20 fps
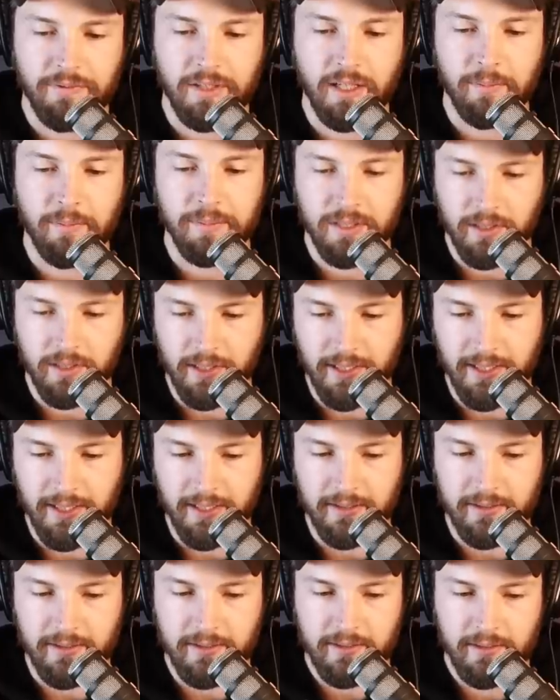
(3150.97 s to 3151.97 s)
and left it up to the
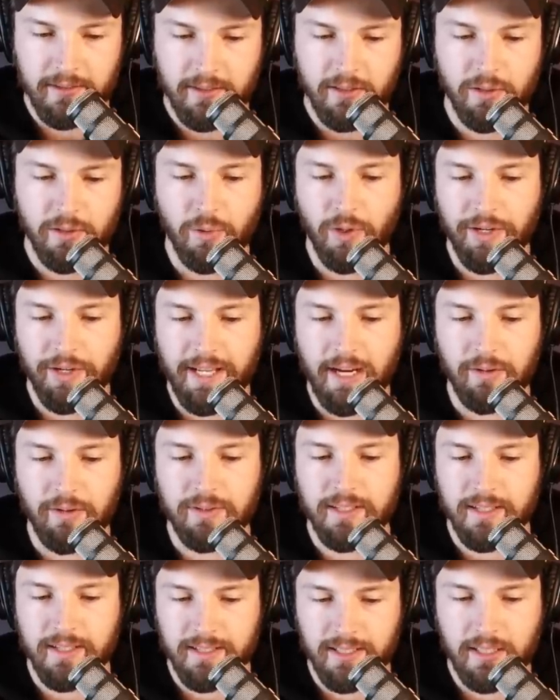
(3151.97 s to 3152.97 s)
kids, who are
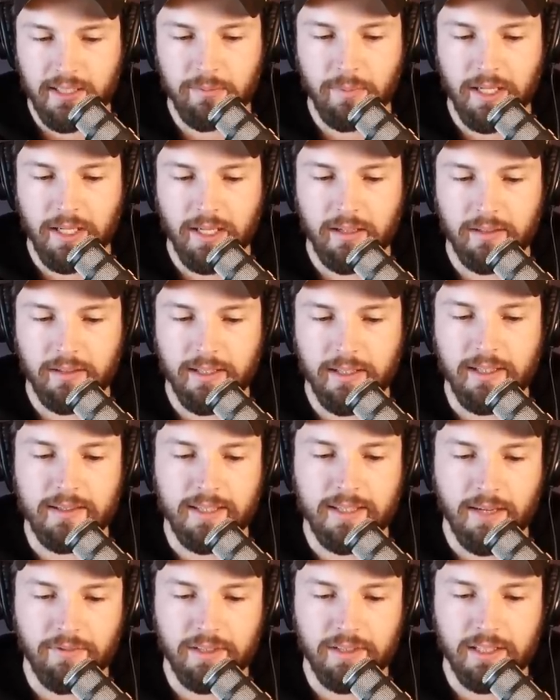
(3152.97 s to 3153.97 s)
now sixteen male
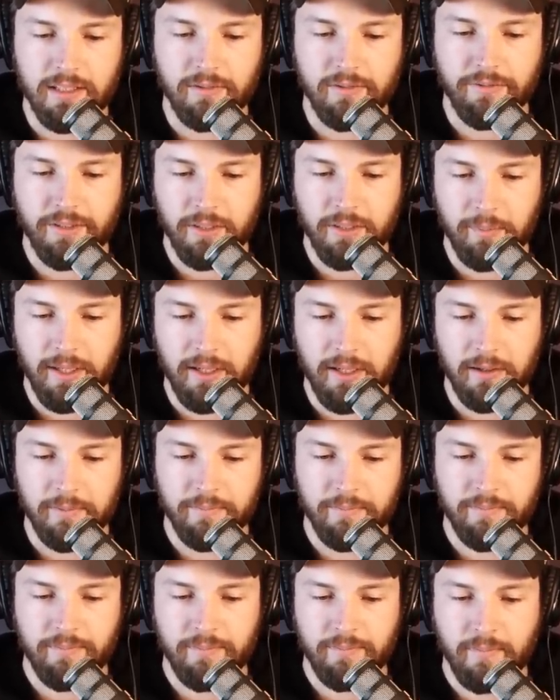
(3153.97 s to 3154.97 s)
and seventeen
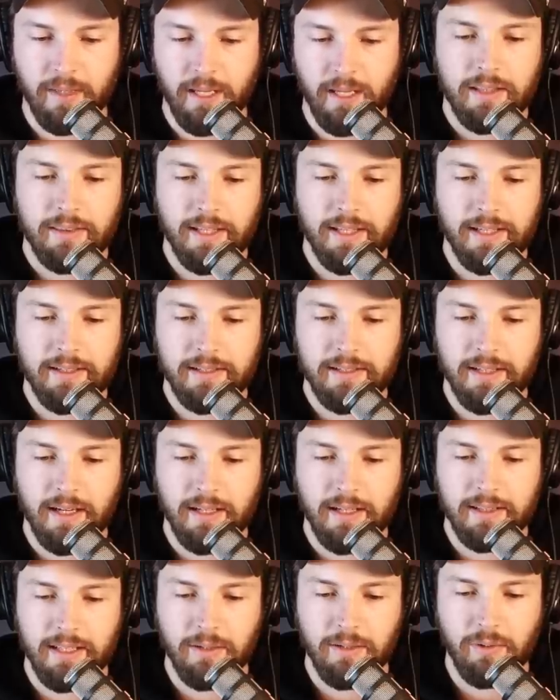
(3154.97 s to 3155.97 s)
female. They
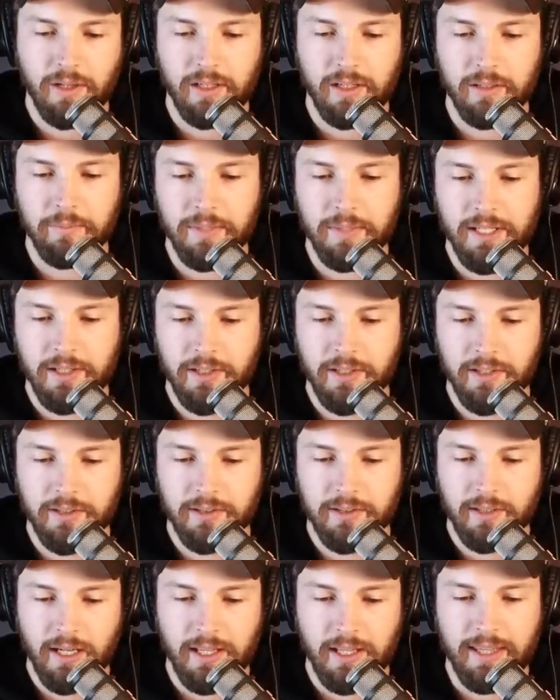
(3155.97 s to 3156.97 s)
decided they wanted to meet
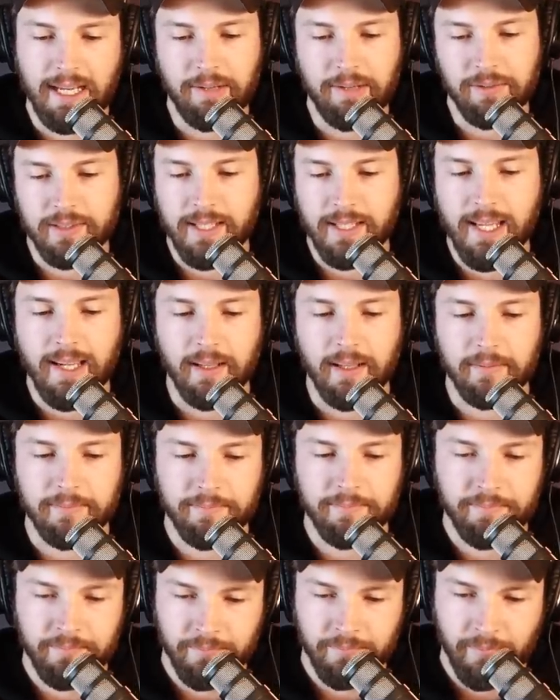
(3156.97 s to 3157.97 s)
her, and that was that.
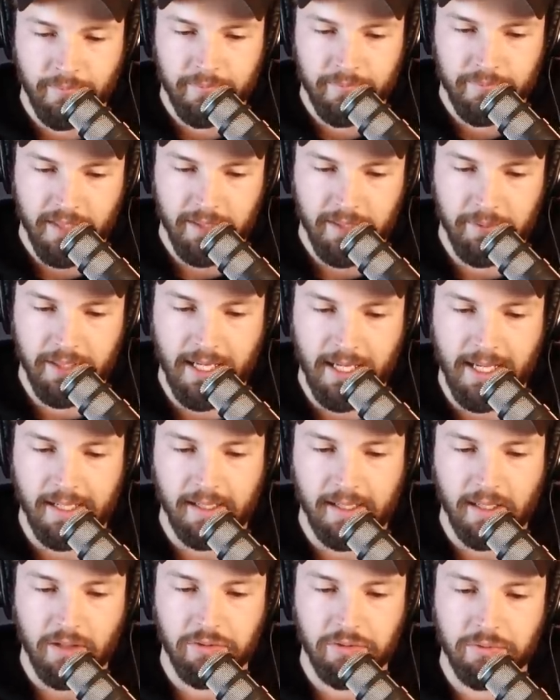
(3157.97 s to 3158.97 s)
They've been
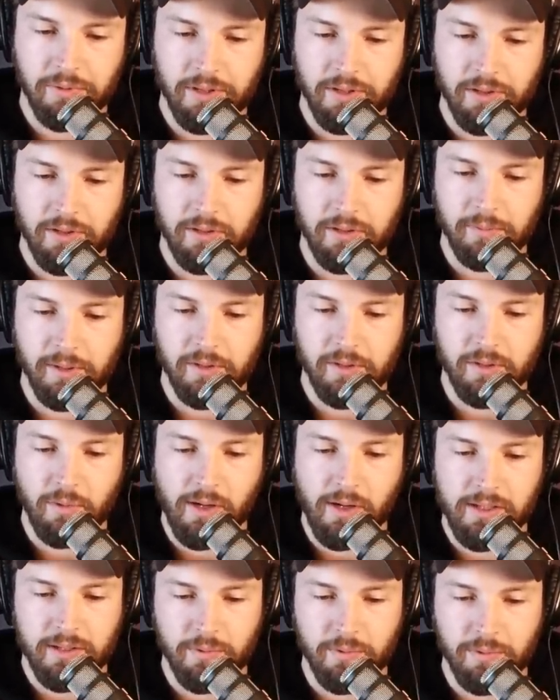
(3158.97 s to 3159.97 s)
hanging out with her about
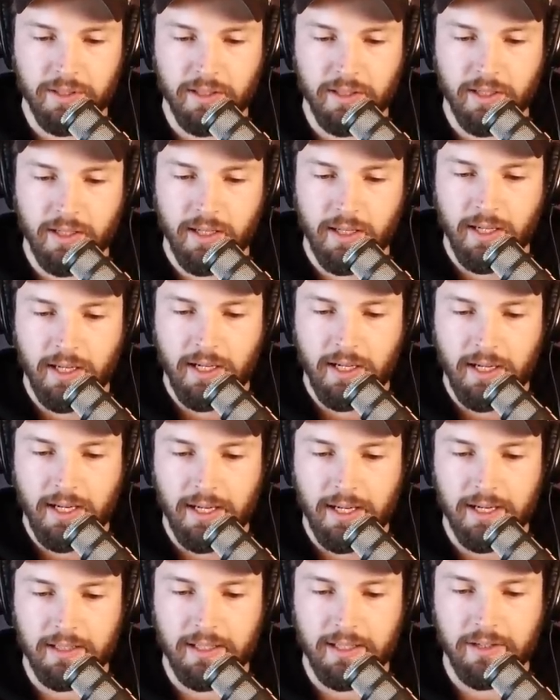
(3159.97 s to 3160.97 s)
twice a week,
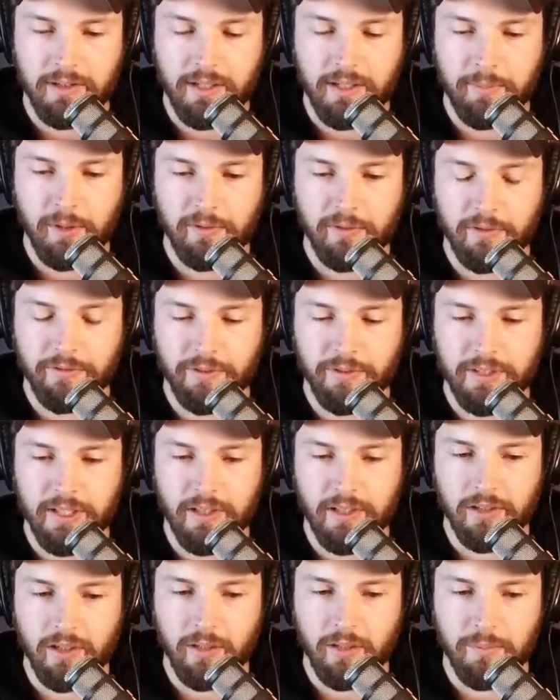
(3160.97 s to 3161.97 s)
and I let her come over for
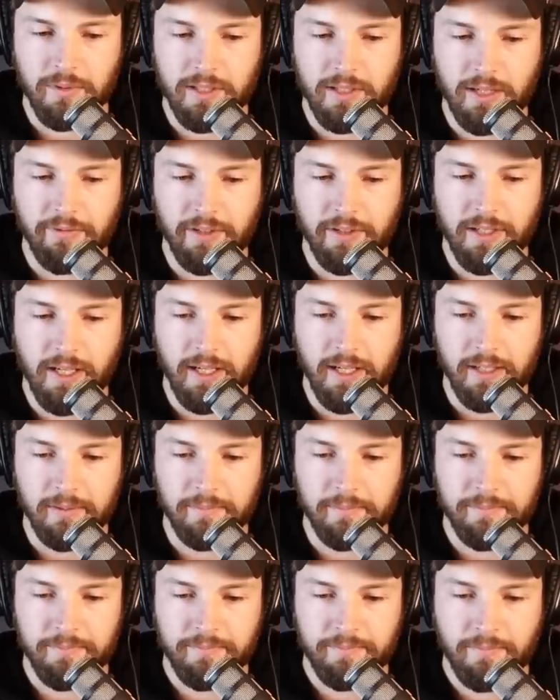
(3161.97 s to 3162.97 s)
dinner almost every
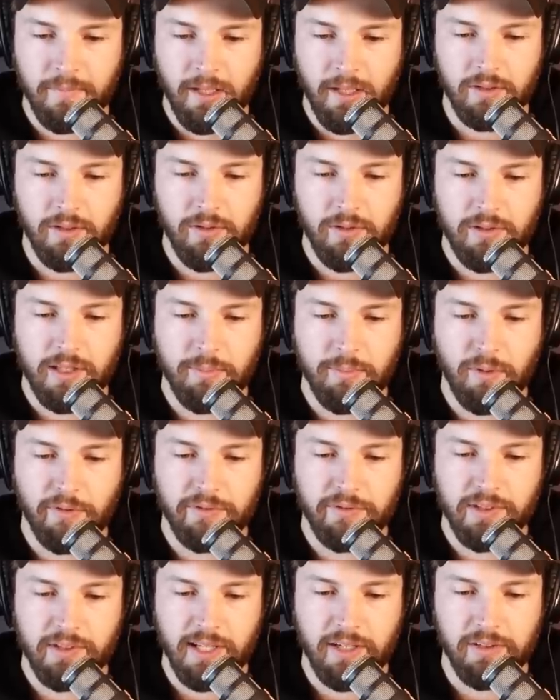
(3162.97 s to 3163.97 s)
night. Uh, no
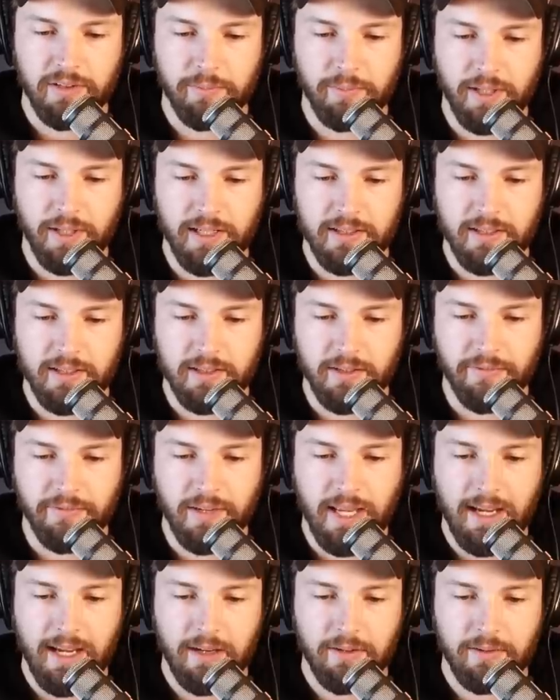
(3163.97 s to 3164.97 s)
sleepovers at her place as of
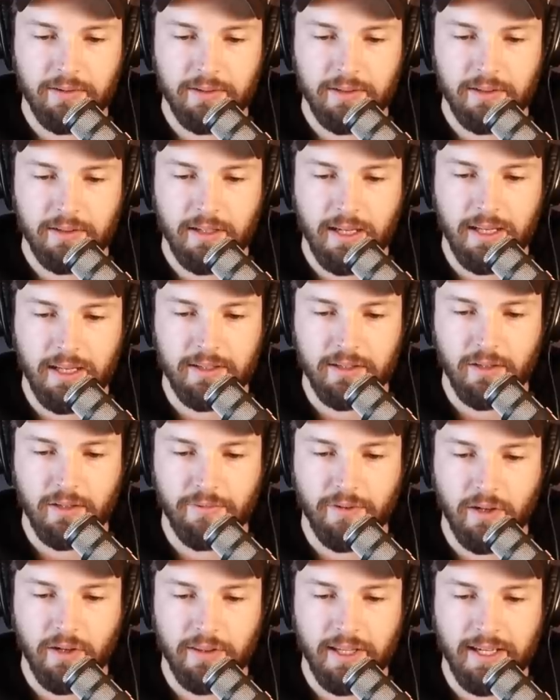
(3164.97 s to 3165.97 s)
now, and
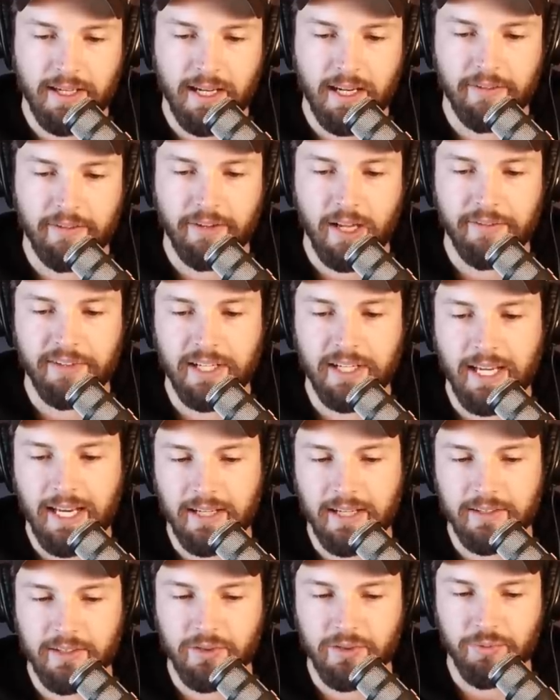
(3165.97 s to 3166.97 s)
so far they kind of have an
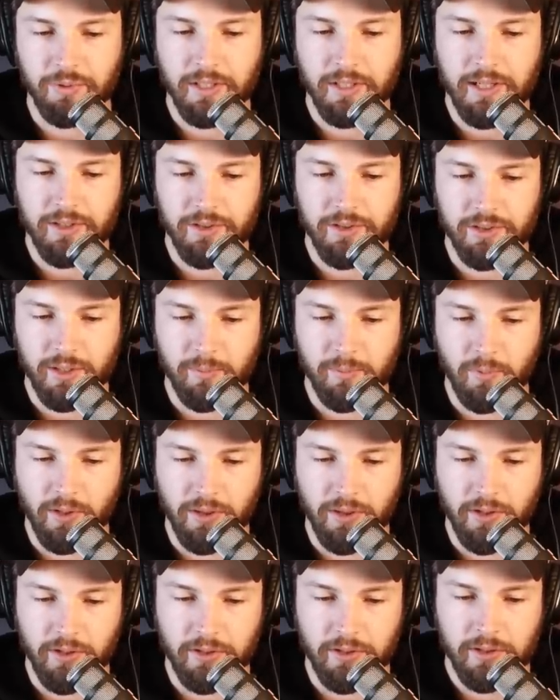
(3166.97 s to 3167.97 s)
antish relationship
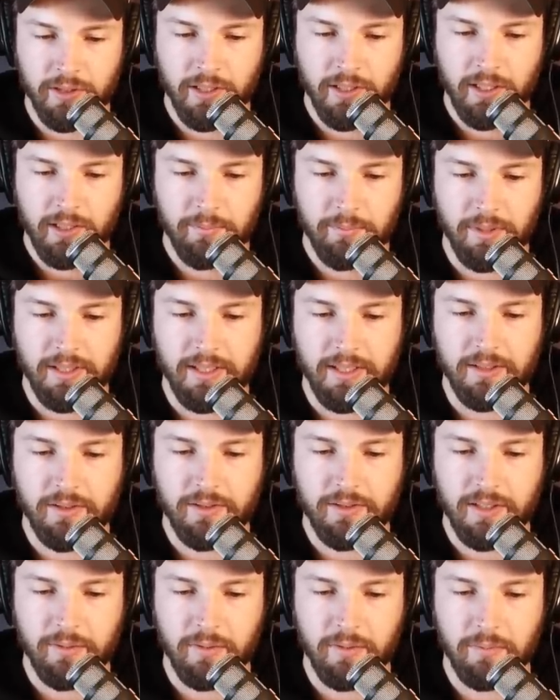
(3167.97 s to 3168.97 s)
with her, but they
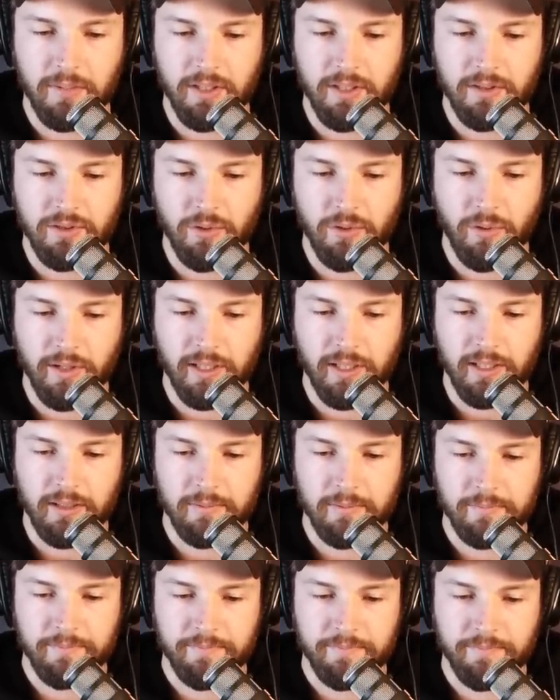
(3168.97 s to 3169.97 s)
do seem to be enjoying
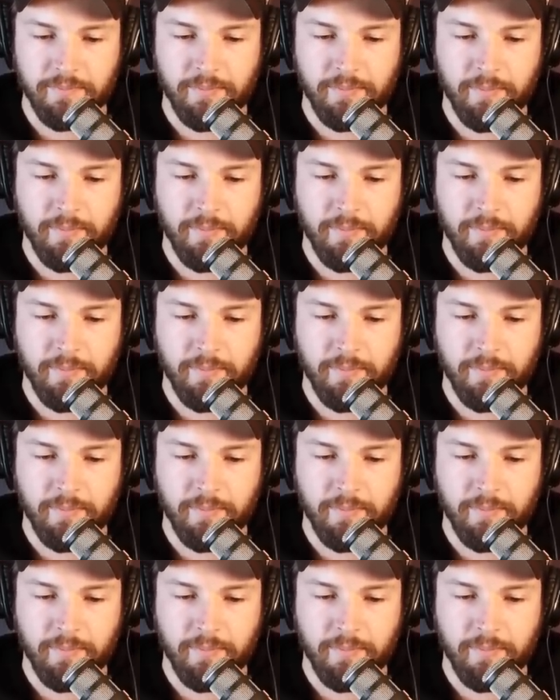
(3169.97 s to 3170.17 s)
it.